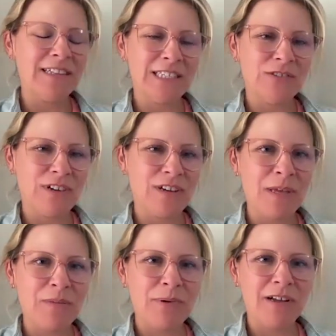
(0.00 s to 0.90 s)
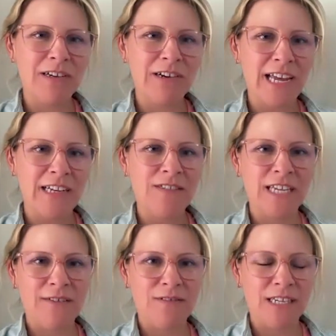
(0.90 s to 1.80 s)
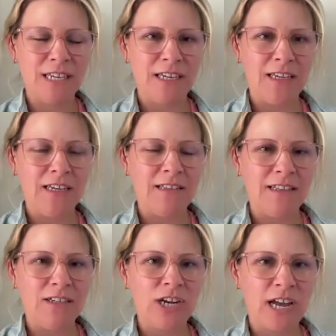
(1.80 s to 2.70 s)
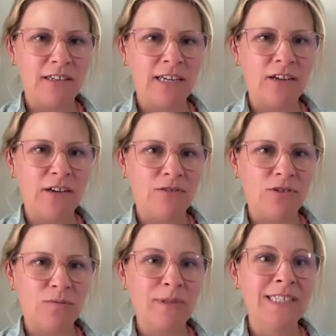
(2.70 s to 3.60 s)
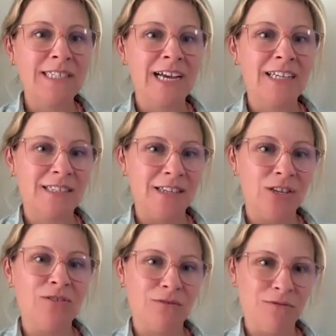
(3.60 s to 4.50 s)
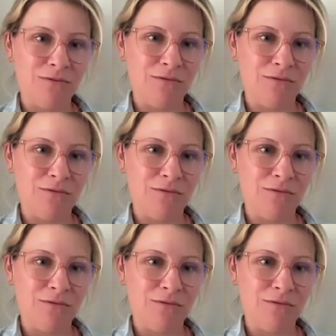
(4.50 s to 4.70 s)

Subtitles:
at least three people on your hand of safety that the child can go to besides you.